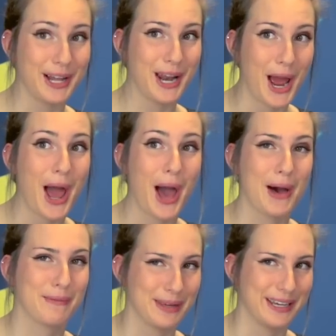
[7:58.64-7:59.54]

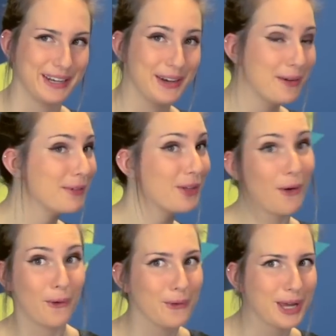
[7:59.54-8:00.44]
unhappy with the
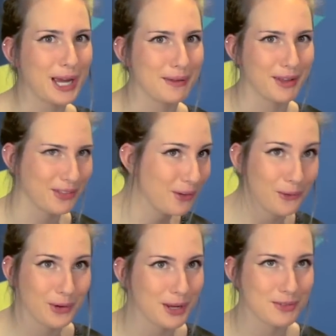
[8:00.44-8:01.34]
whole game. Like the
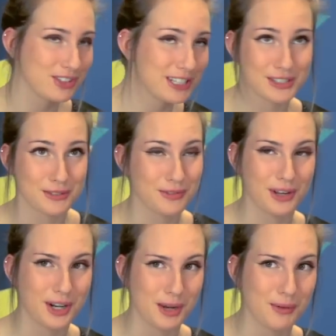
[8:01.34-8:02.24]
whole game just isn't
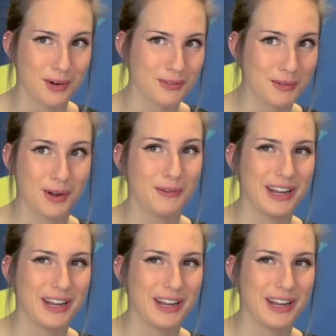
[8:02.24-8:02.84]
fun anymore if I'm not